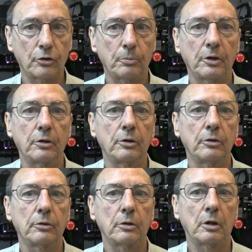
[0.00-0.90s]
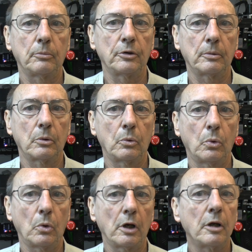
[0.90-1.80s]
a topic that comes up
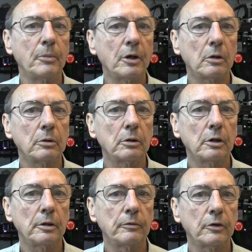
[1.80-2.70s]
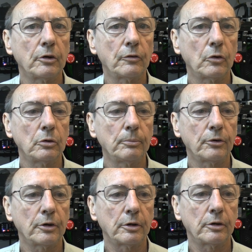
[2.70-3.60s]
quite a bit on various
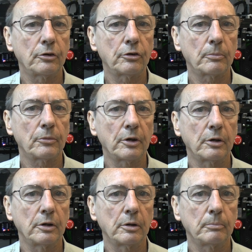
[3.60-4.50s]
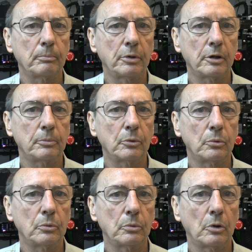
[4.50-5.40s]
forums, and it's something that
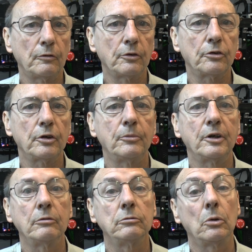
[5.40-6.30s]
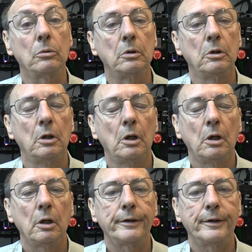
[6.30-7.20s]
people often seem to get wrong,
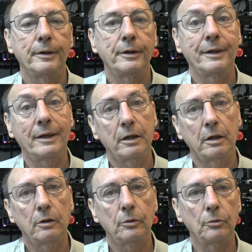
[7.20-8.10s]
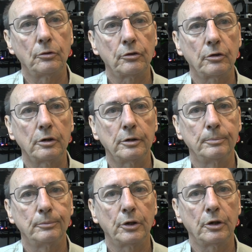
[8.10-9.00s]
and that includes
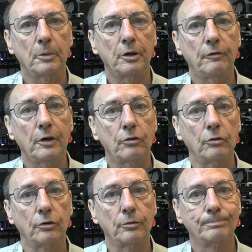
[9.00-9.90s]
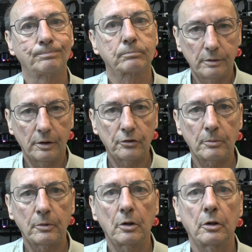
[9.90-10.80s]
printer manufacturers. It's
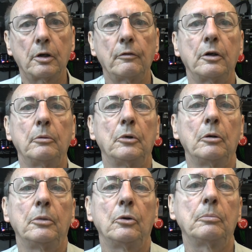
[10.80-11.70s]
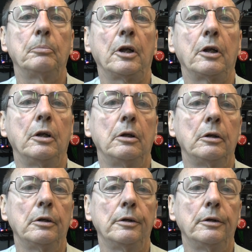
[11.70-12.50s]
something I covered on my blog back in